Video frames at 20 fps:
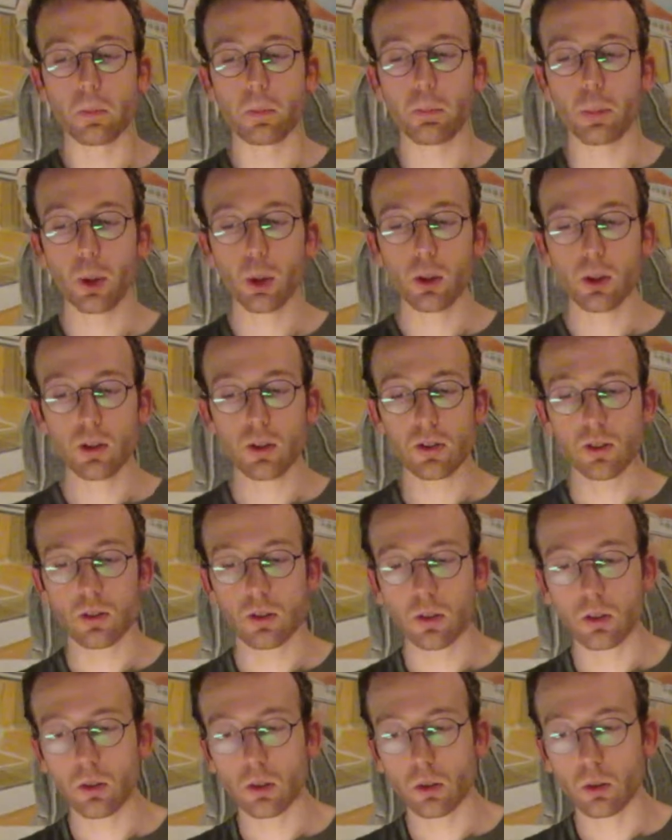but
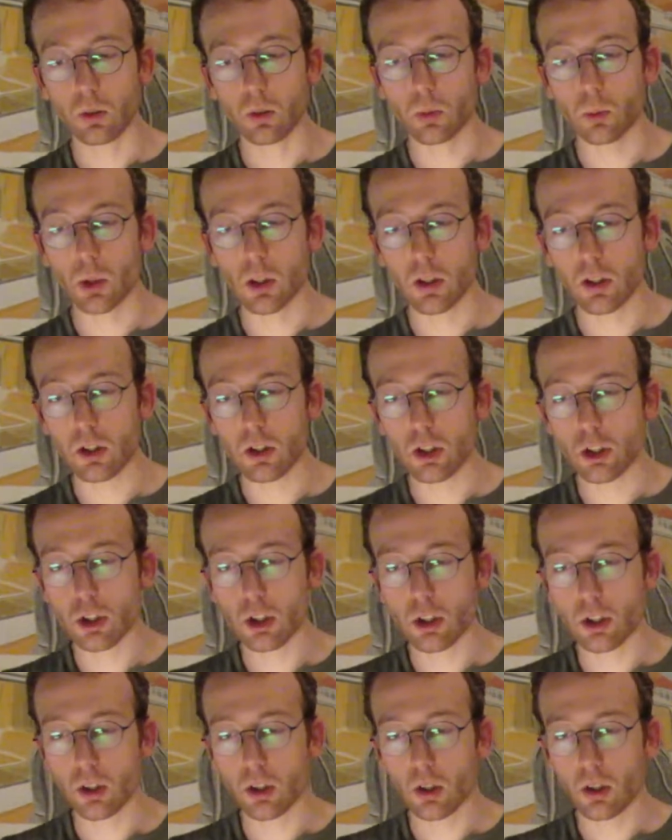which
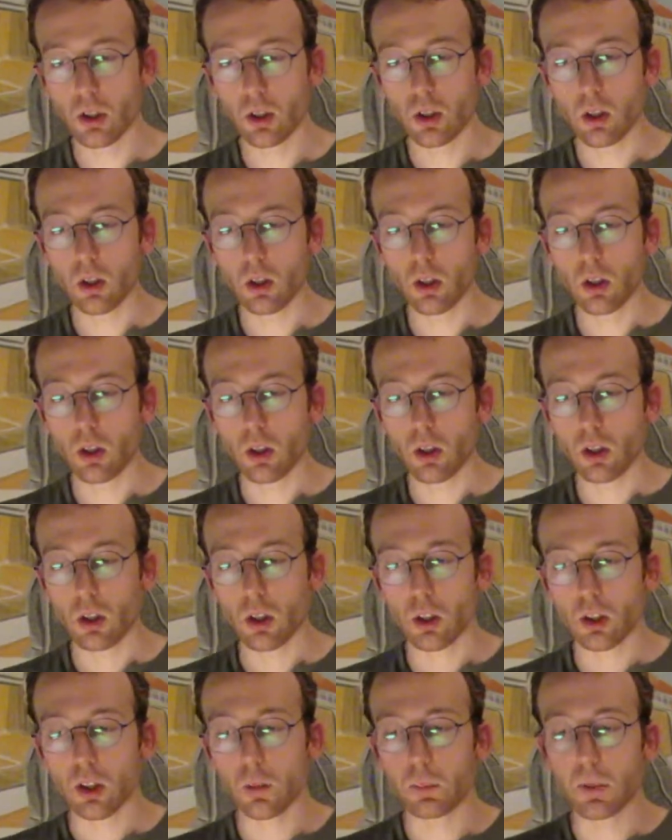
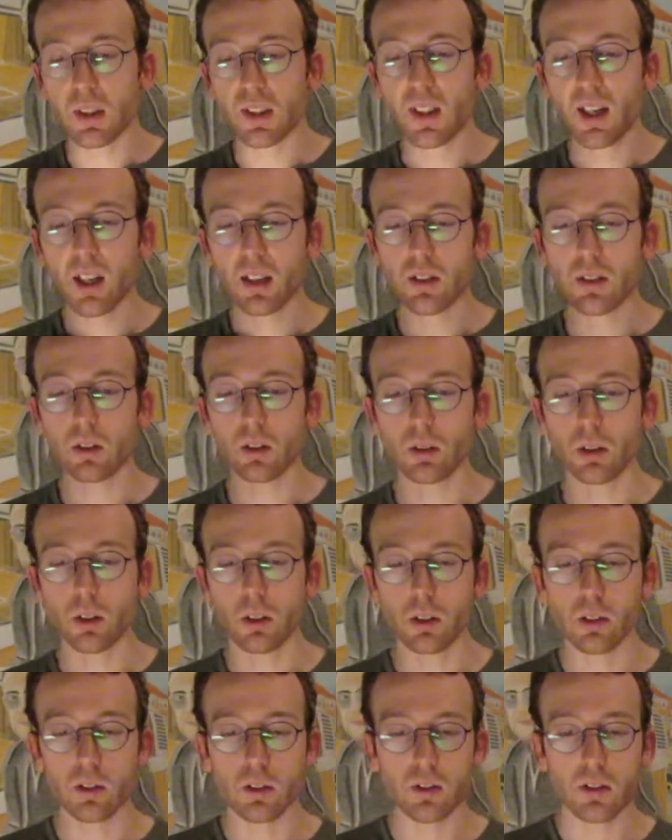can be
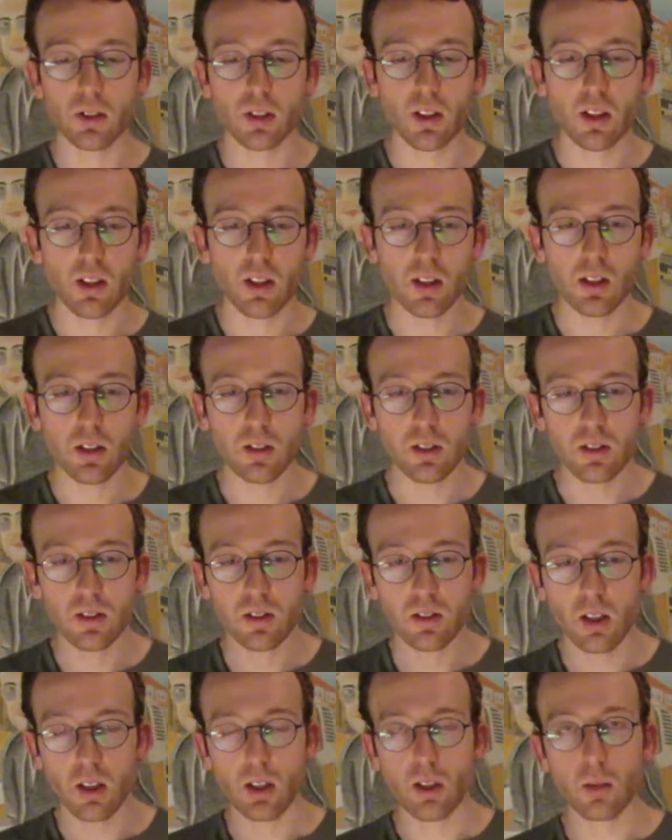categorized in the
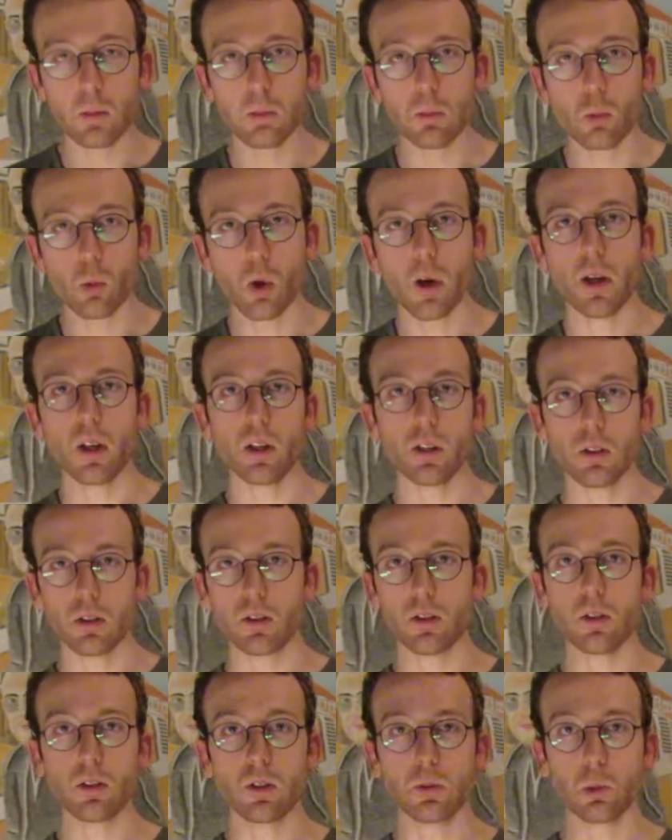same way as
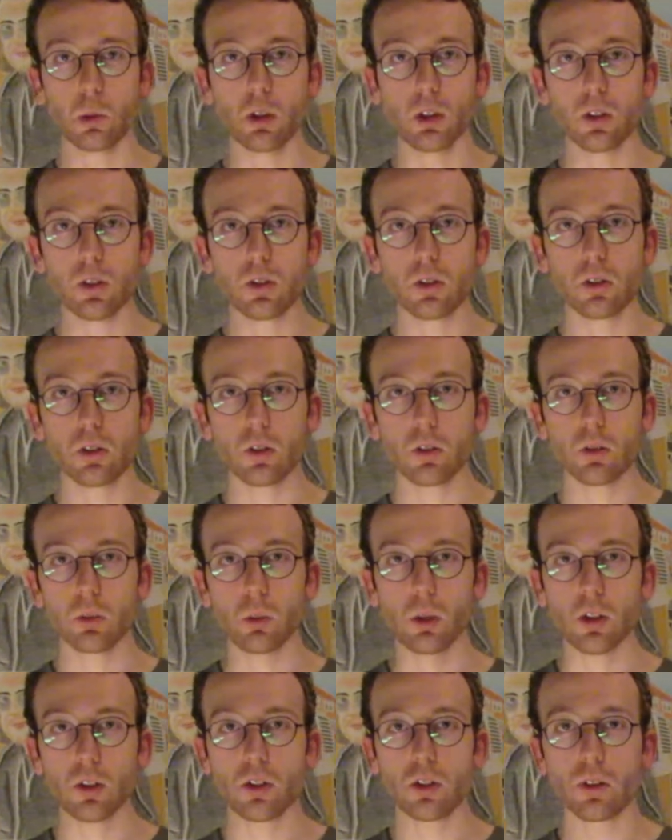these words,
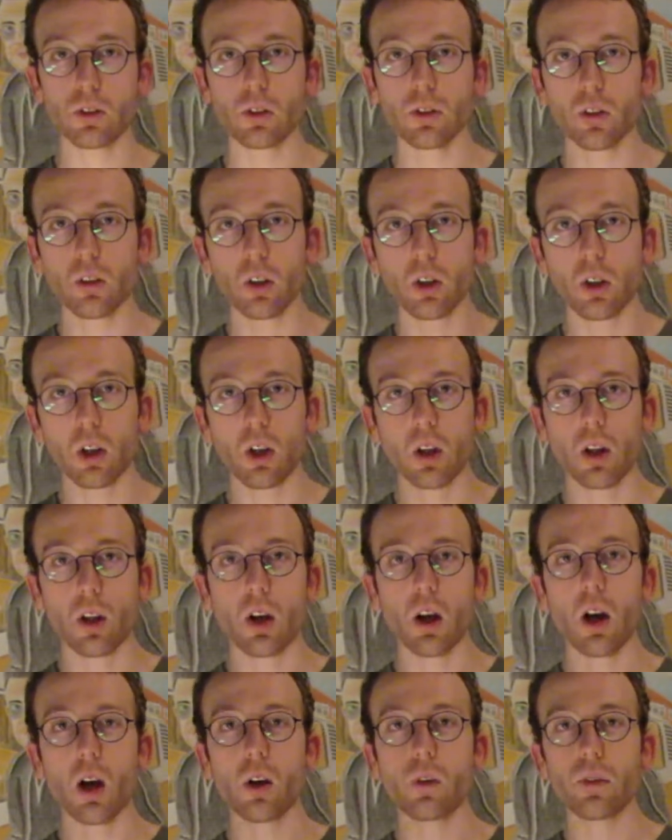which
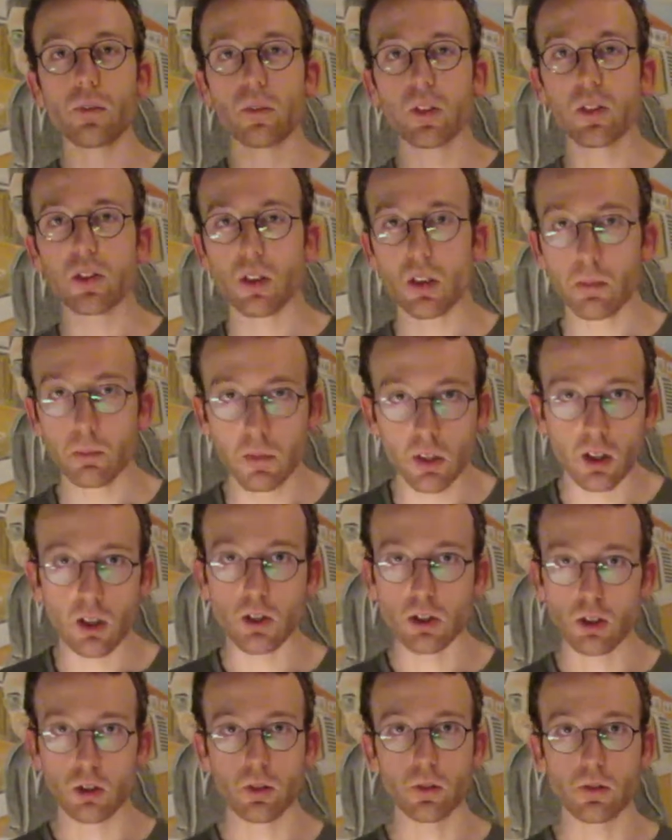are of the same
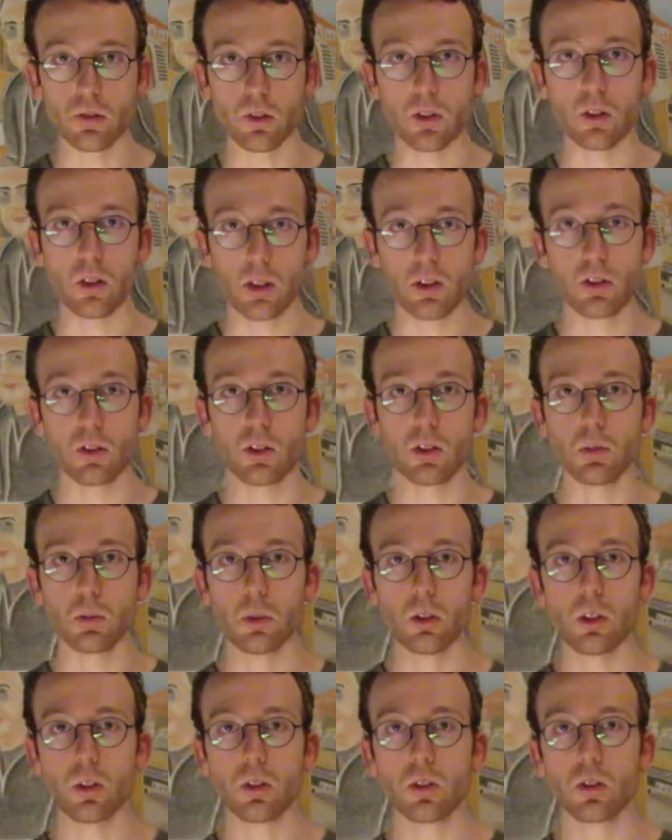nature as these
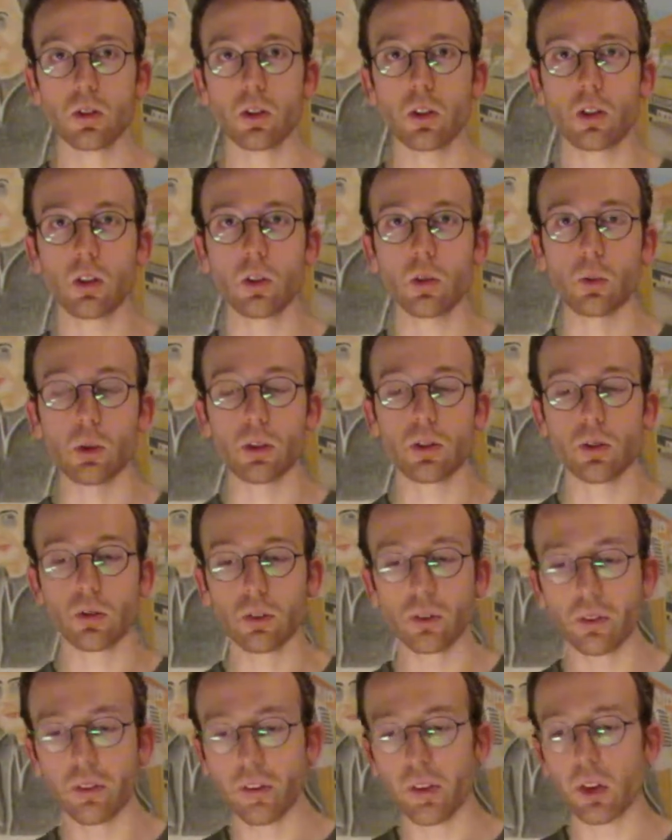words, which
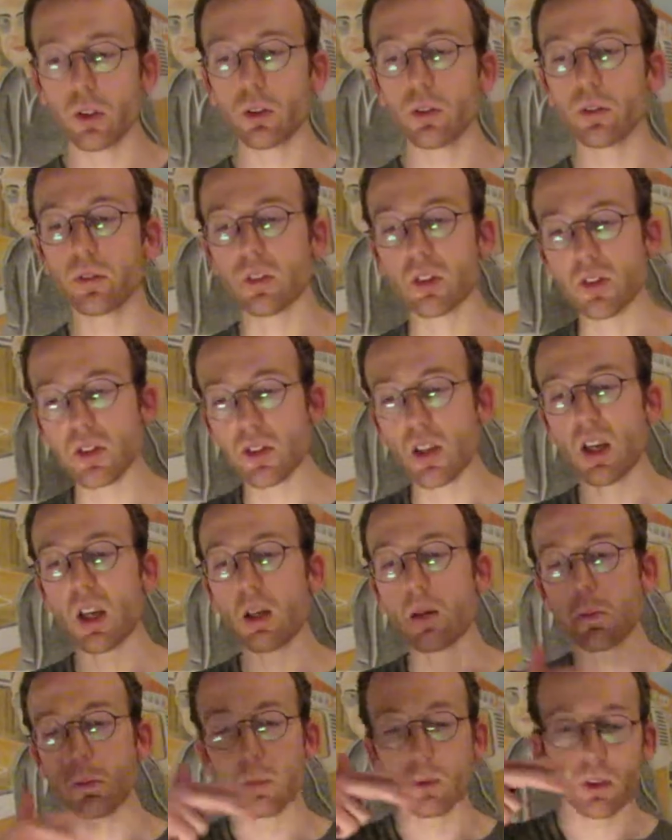fulfill the
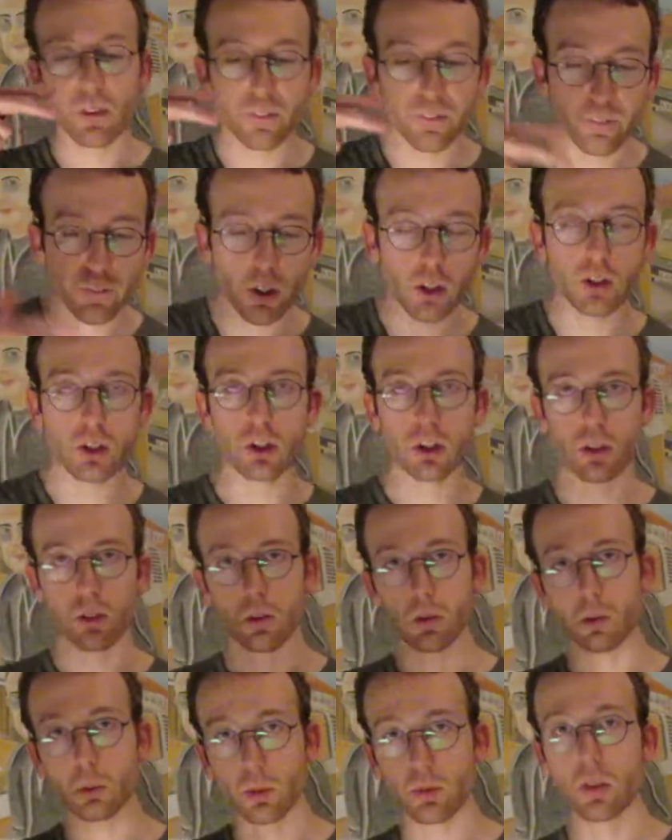same
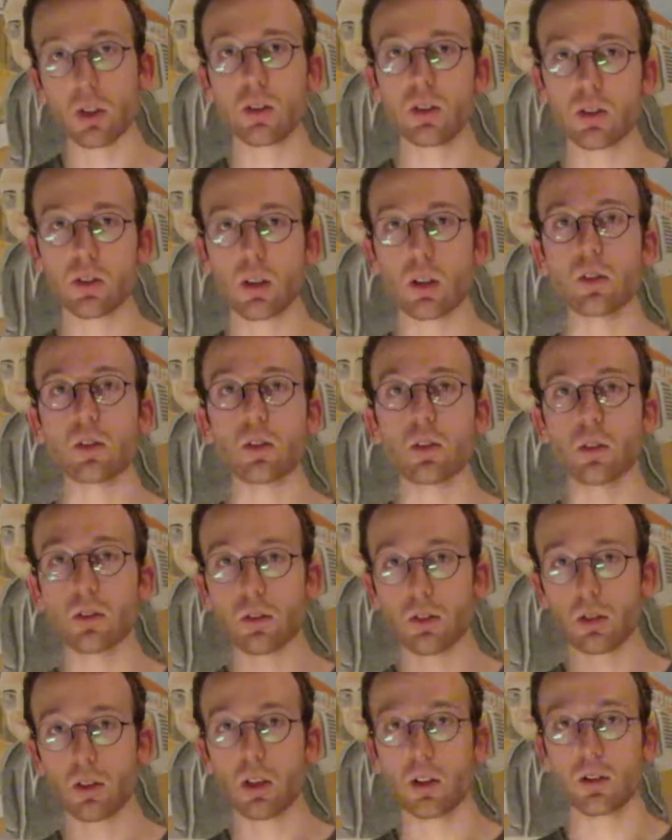function within the
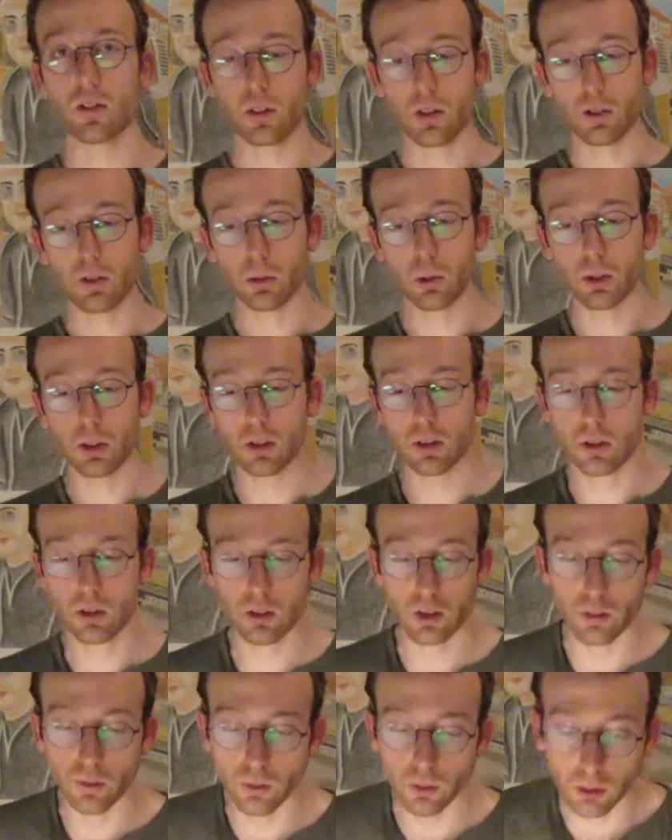sentence as these words.
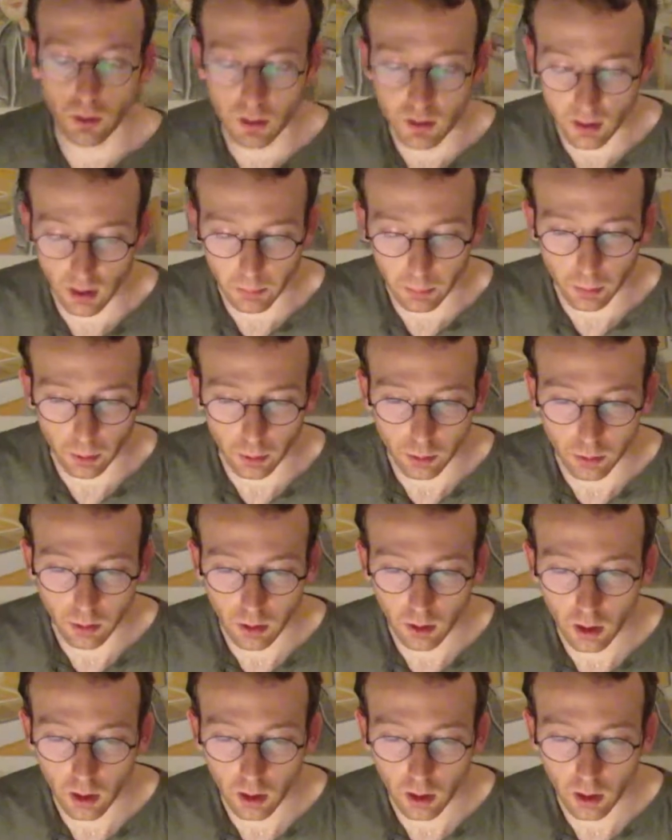So, for example,